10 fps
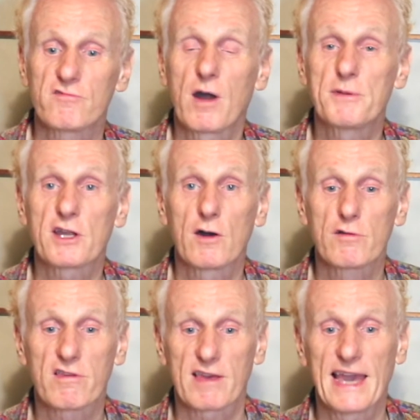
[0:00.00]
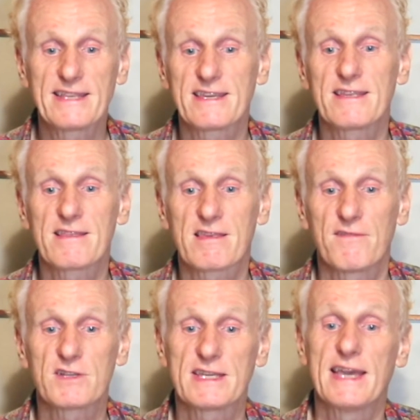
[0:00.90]
Robert Holt's
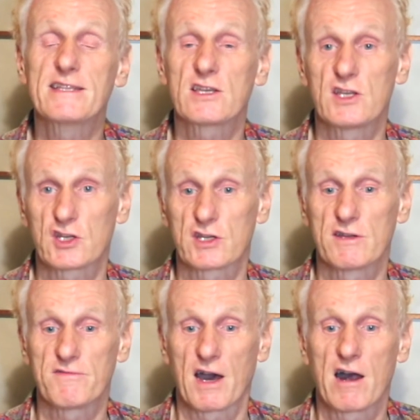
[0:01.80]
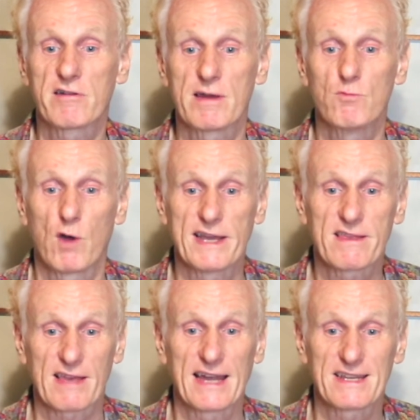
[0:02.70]
1878 edition of R.M.
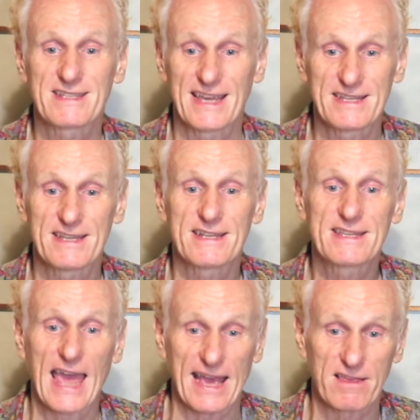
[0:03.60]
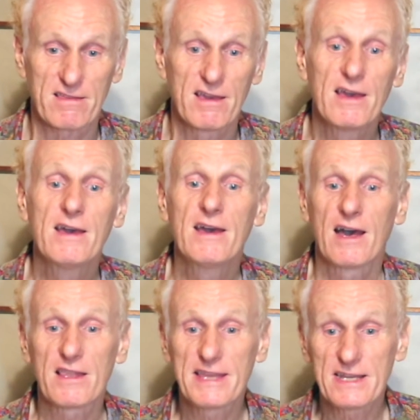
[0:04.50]
White's annotated text,
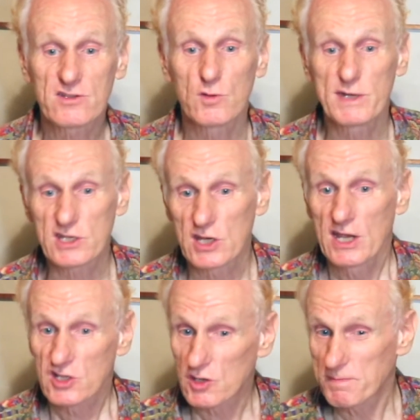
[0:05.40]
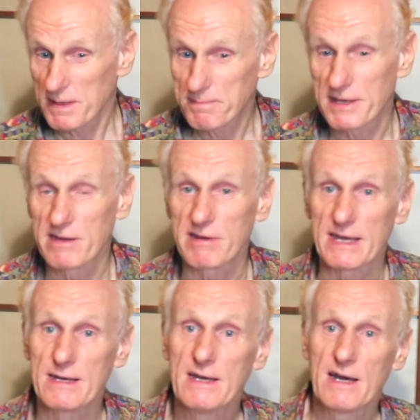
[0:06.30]
a link to which should be
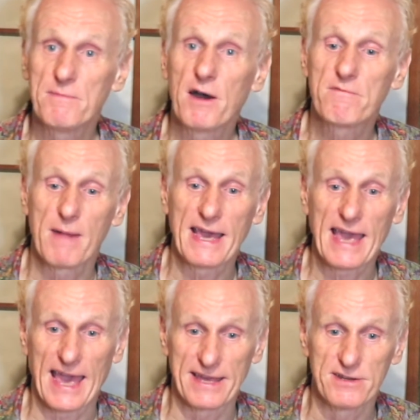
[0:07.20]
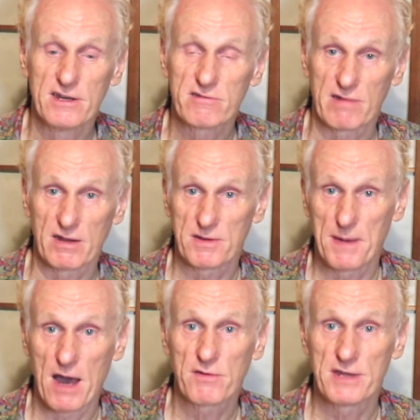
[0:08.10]
appearing above my head round
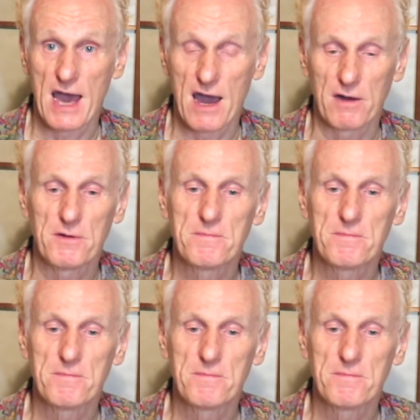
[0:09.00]
about now.